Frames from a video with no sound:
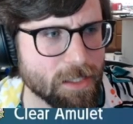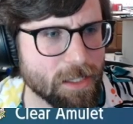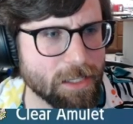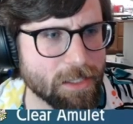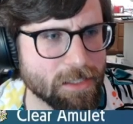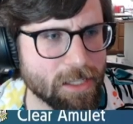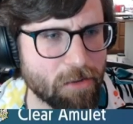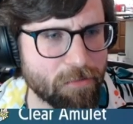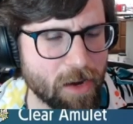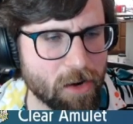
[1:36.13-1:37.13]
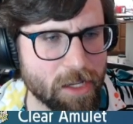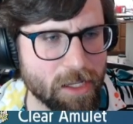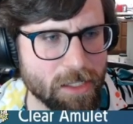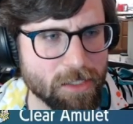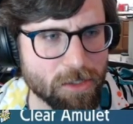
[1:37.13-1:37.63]
I think Terra Fairy
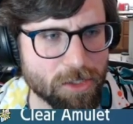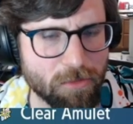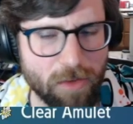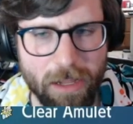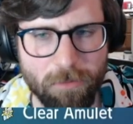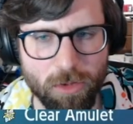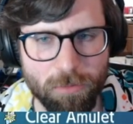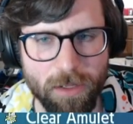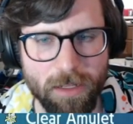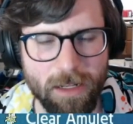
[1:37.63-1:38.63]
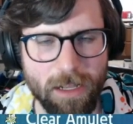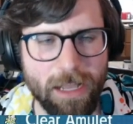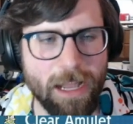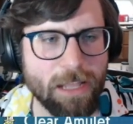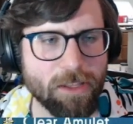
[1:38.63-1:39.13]
is also viable, but
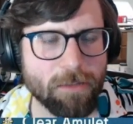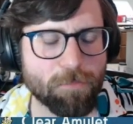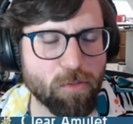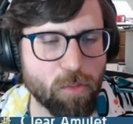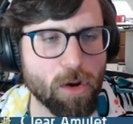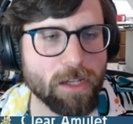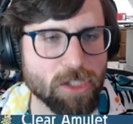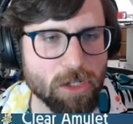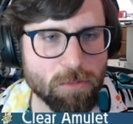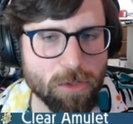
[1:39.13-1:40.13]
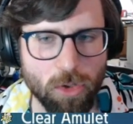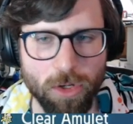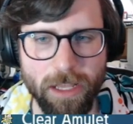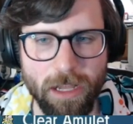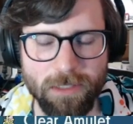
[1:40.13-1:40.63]
I think before I started
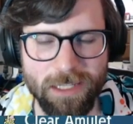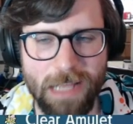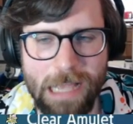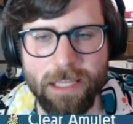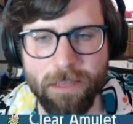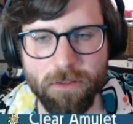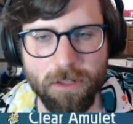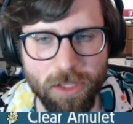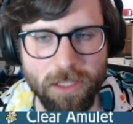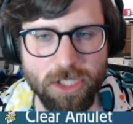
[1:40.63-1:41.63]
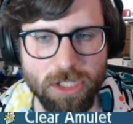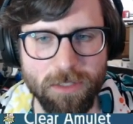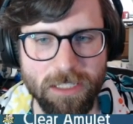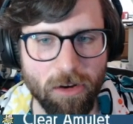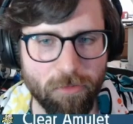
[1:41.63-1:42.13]
recording, I was like, I definitely think this should be
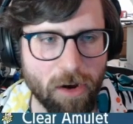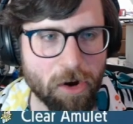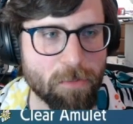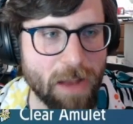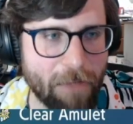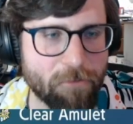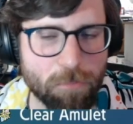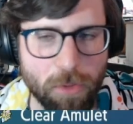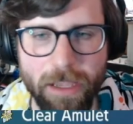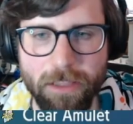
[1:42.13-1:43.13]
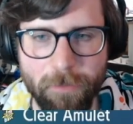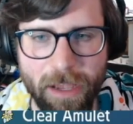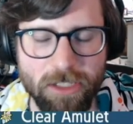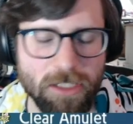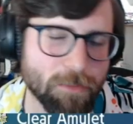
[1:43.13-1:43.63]
Terra Fairy, but after playing the
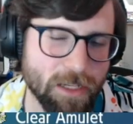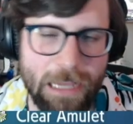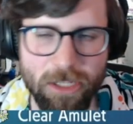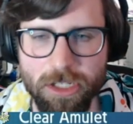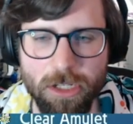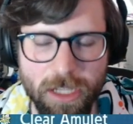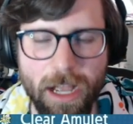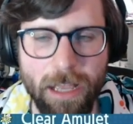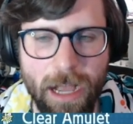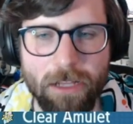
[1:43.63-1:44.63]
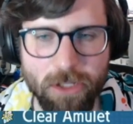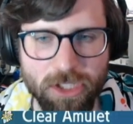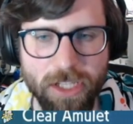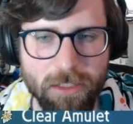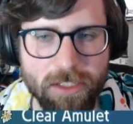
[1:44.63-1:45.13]
matches, I'm like, actually, no, I
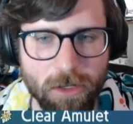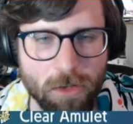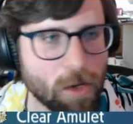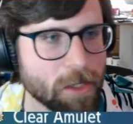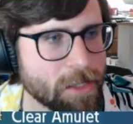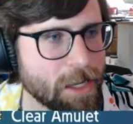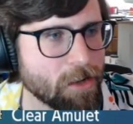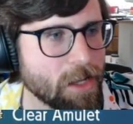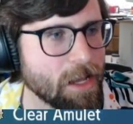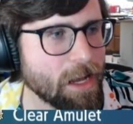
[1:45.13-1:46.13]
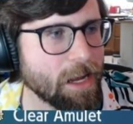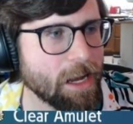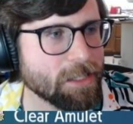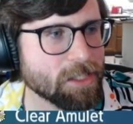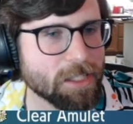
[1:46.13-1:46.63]
understand Terra Water now.
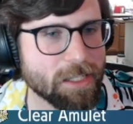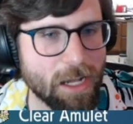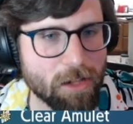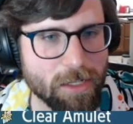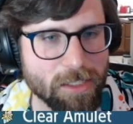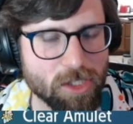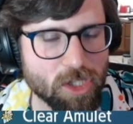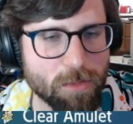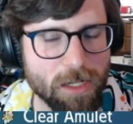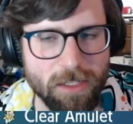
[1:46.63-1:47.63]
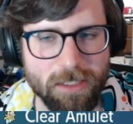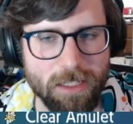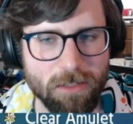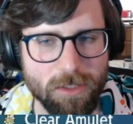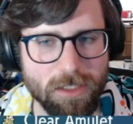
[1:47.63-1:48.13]
I just think Calyrex has so many things that
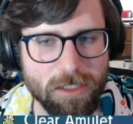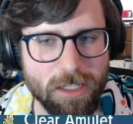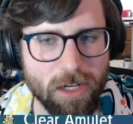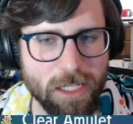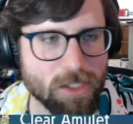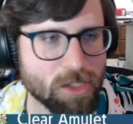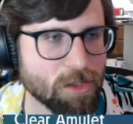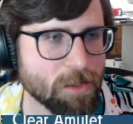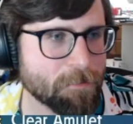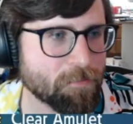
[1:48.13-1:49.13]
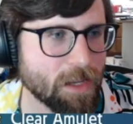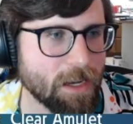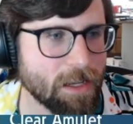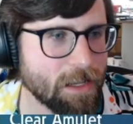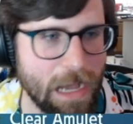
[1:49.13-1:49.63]
it wants to Terra into.
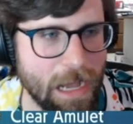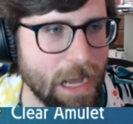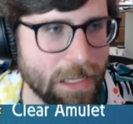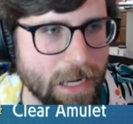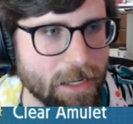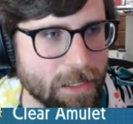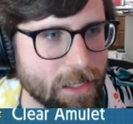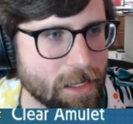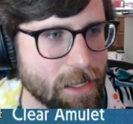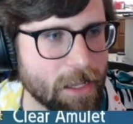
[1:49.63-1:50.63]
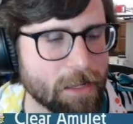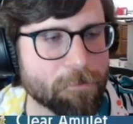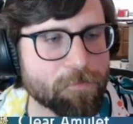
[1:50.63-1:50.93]
I get it.